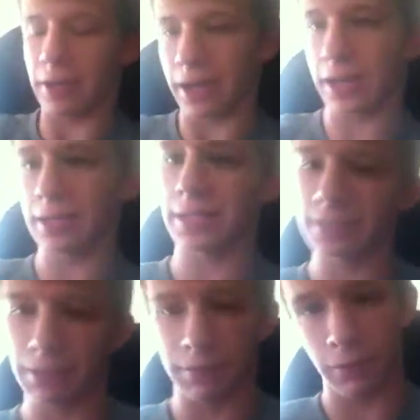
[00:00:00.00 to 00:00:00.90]
And as I
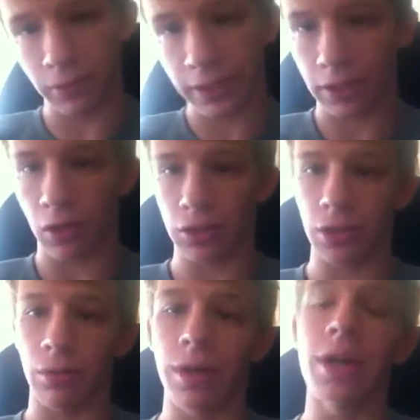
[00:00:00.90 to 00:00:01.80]
said before, he could
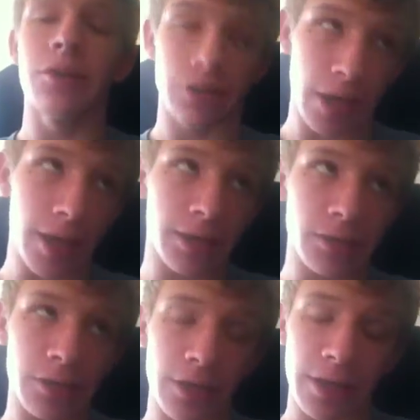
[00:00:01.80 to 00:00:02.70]
also
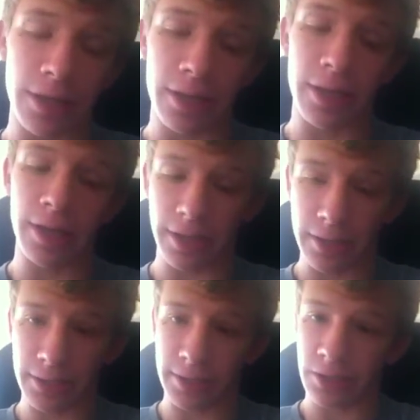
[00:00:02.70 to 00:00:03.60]
change
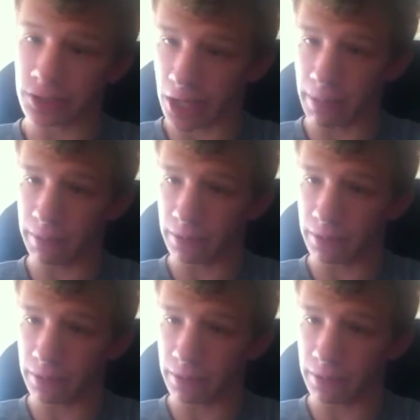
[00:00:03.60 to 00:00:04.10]
his shape